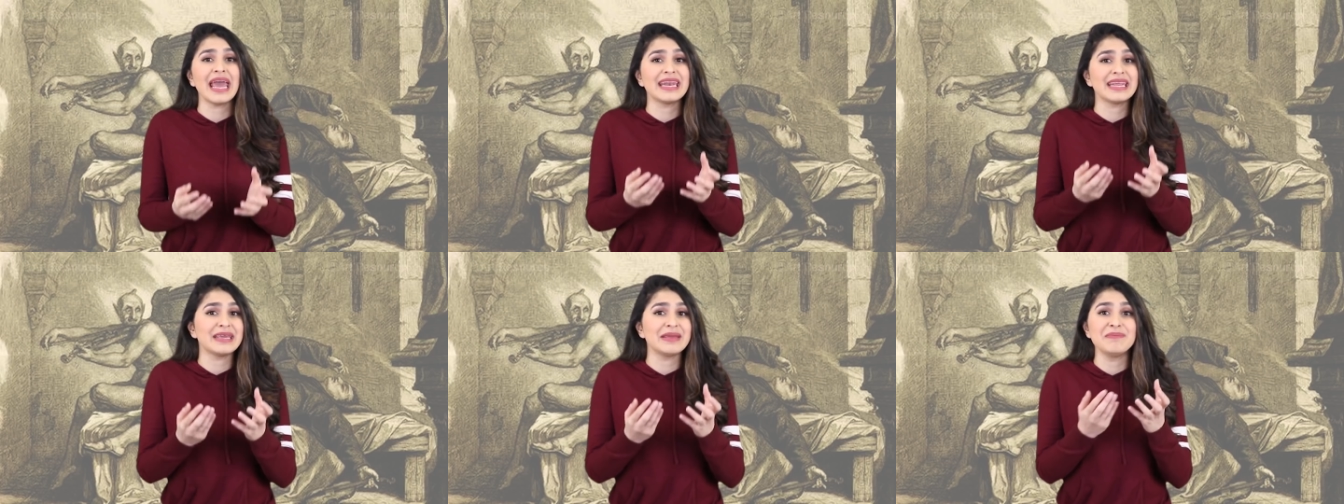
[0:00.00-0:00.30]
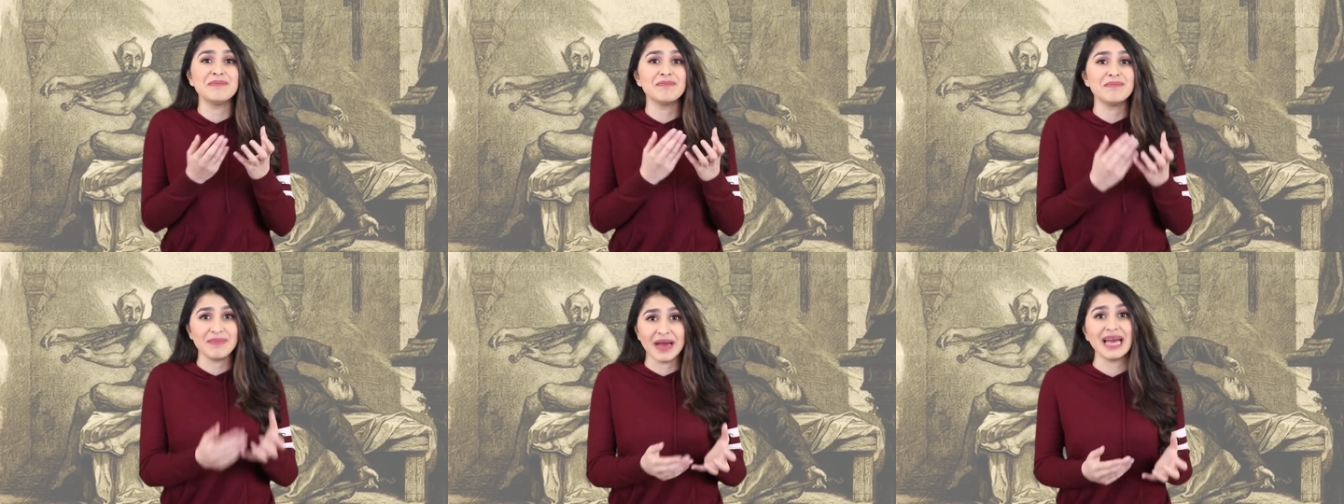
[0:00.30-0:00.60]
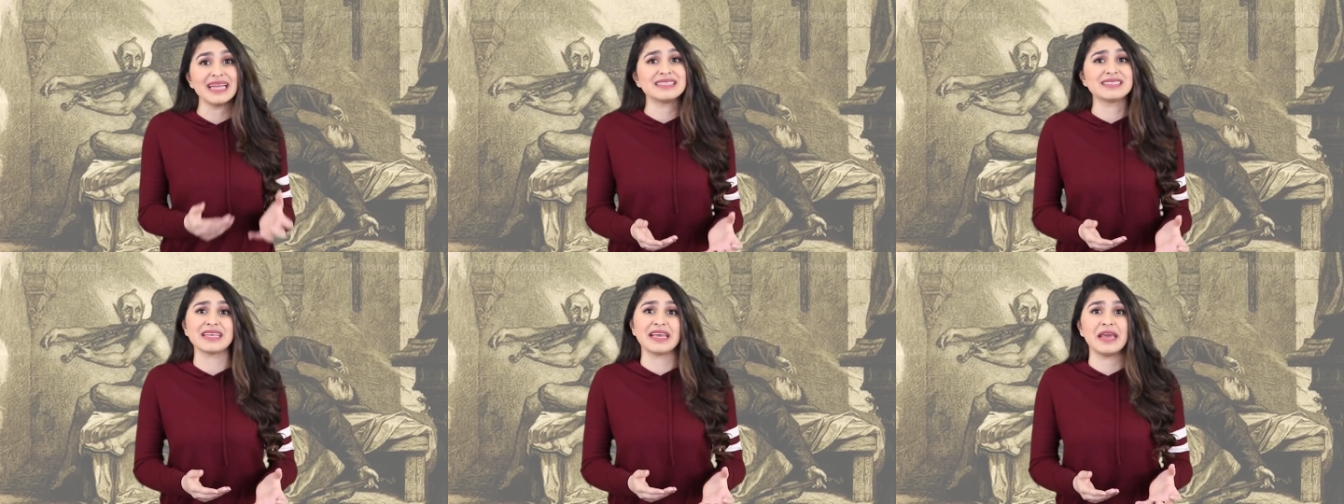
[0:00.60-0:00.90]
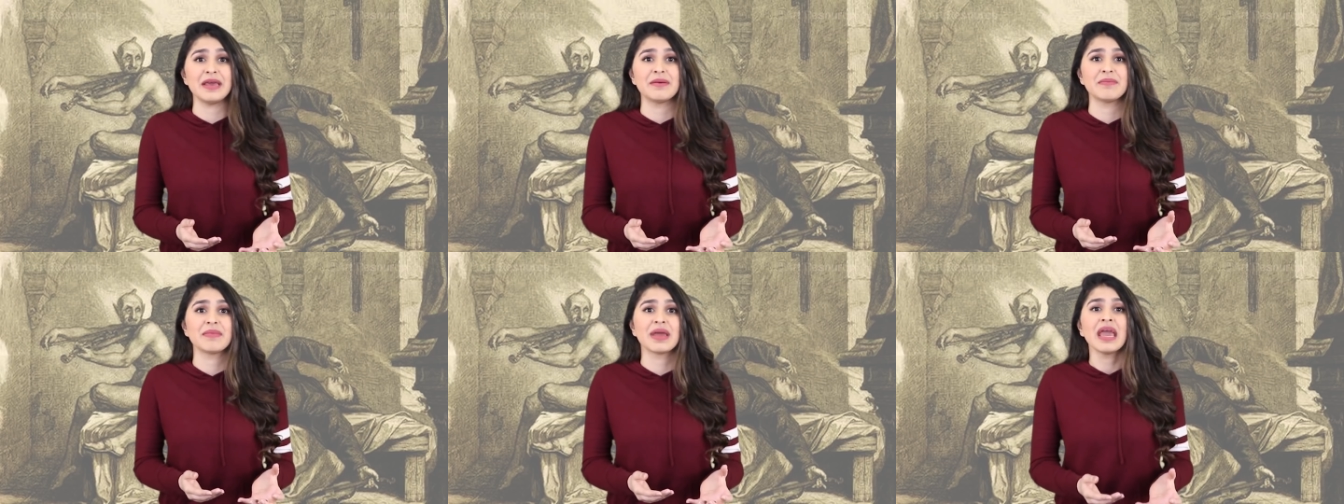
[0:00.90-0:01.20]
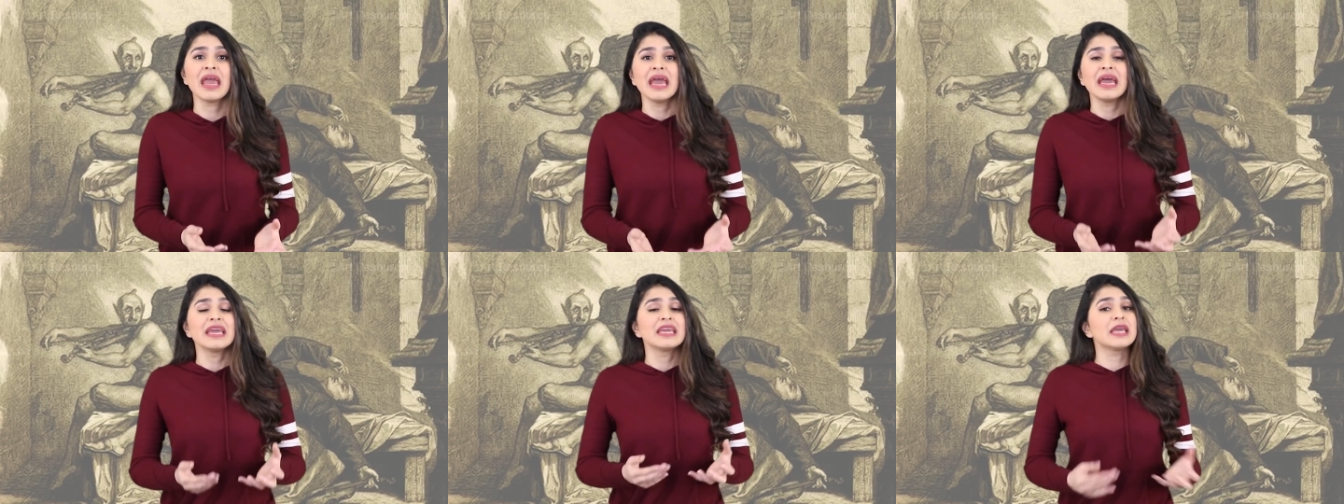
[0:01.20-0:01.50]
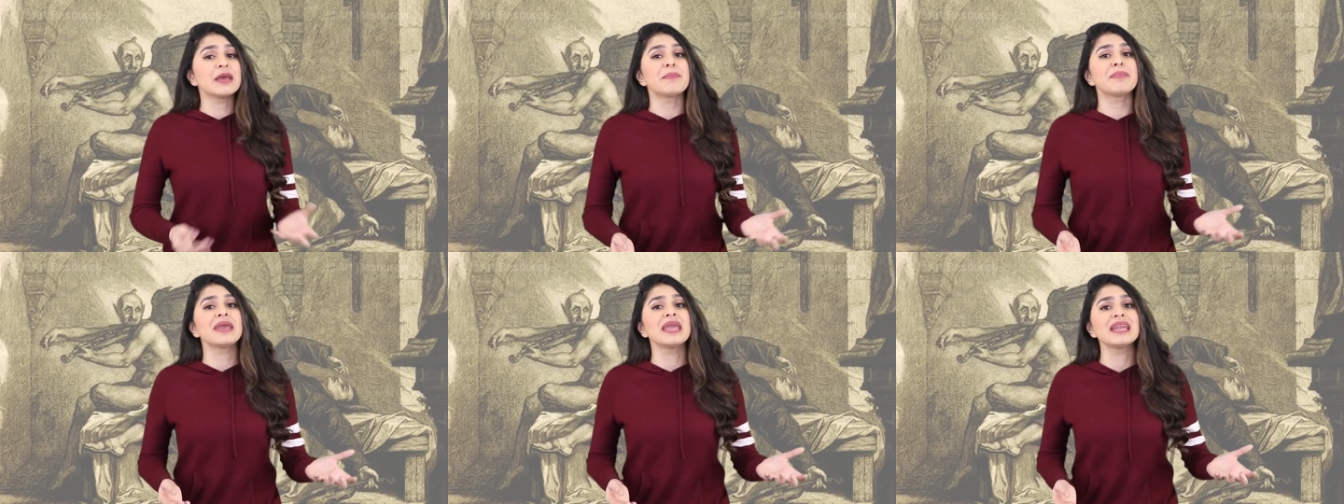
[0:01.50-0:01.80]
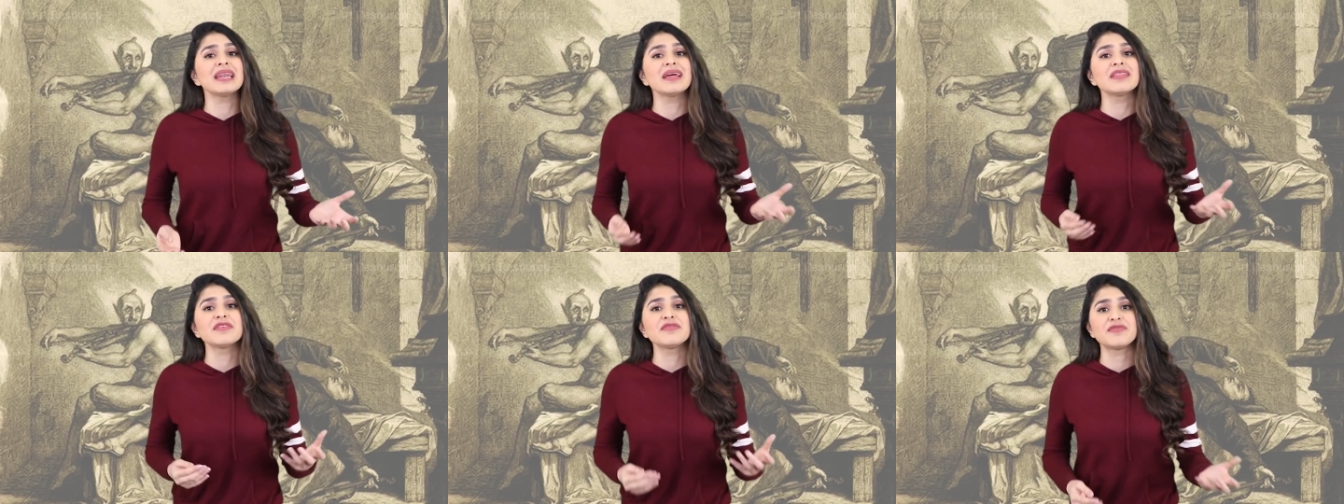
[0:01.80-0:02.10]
and he met him. He appeared at